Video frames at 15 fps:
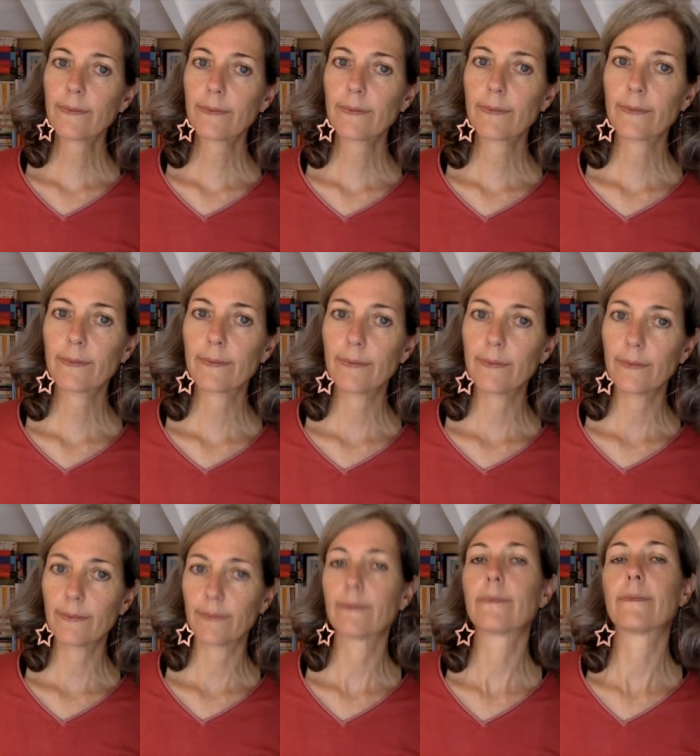
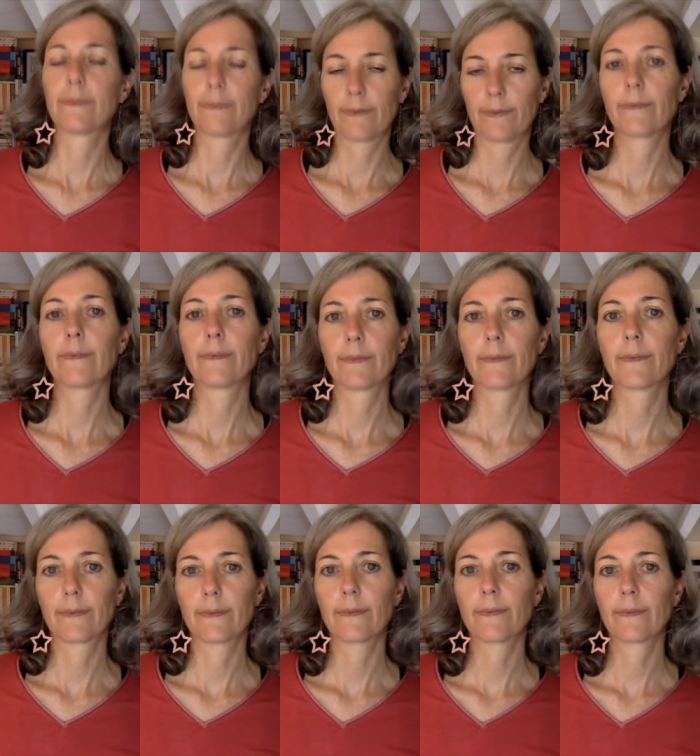reviews so it's all
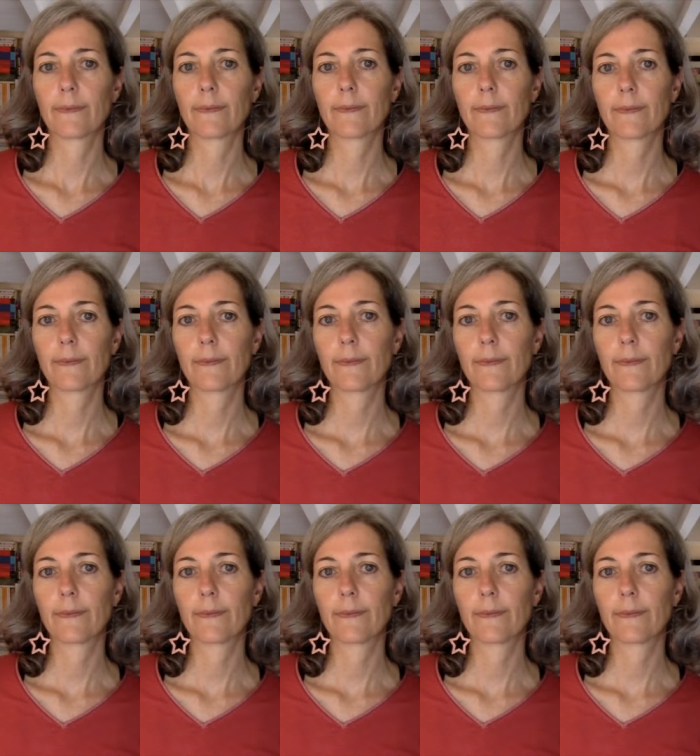part of this thing